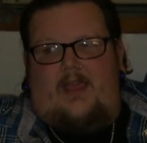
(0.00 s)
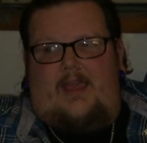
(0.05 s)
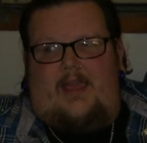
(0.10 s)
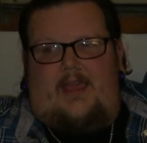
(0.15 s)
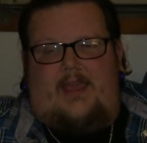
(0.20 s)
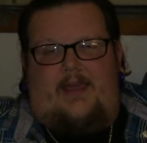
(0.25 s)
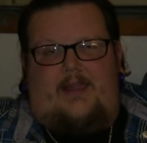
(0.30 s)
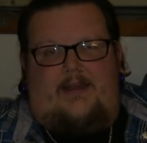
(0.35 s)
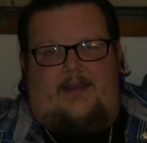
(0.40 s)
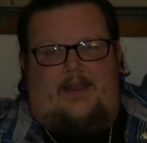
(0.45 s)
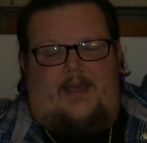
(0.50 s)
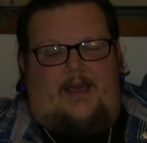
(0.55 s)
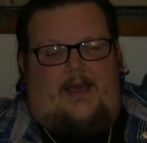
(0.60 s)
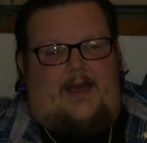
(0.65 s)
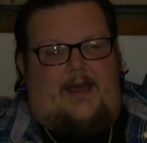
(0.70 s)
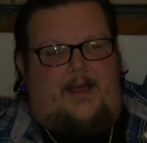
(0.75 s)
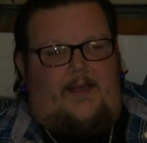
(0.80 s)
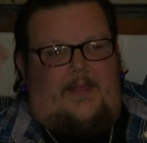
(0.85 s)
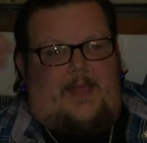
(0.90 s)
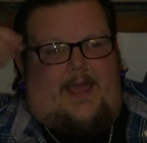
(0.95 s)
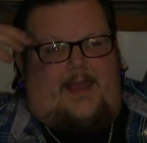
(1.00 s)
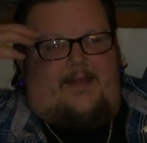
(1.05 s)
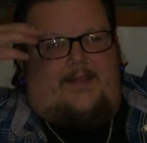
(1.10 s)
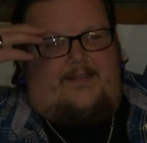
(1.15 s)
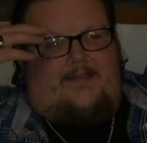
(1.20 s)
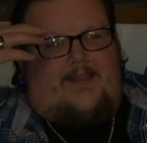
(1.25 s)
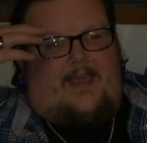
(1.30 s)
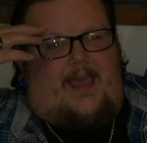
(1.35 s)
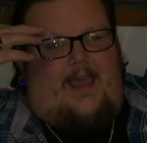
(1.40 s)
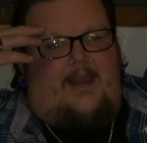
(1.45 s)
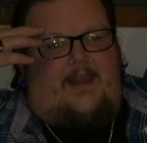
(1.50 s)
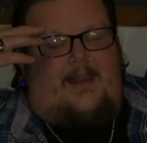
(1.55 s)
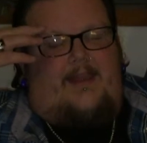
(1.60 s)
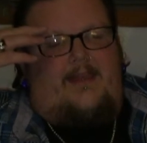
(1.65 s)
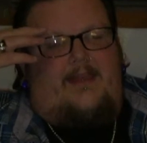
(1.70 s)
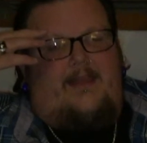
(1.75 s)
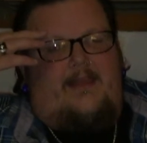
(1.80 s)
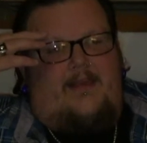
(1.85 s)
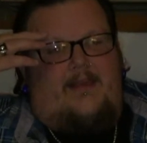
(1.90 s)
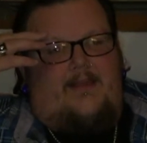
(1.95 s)
And I
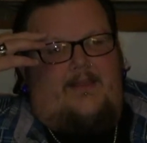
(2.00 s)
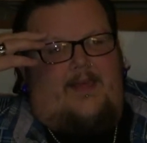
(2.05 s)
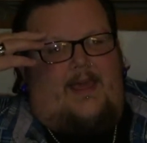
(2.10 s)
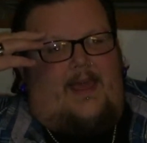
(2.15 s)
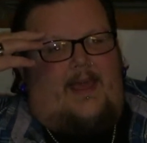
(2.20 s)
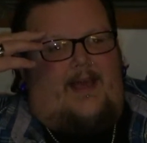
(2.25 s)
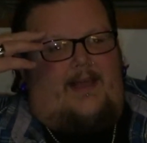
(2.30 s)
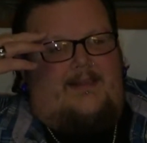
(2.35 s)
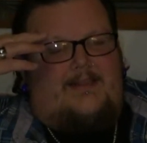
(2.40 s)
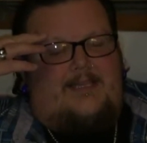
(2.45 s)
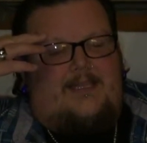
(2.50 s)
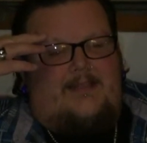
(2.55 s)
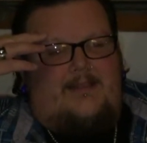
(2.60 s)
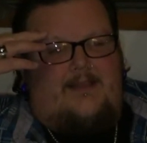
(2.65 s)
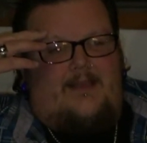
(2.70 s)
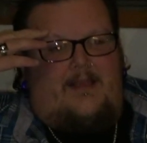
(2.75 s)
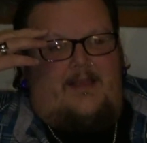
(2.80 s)
decided that,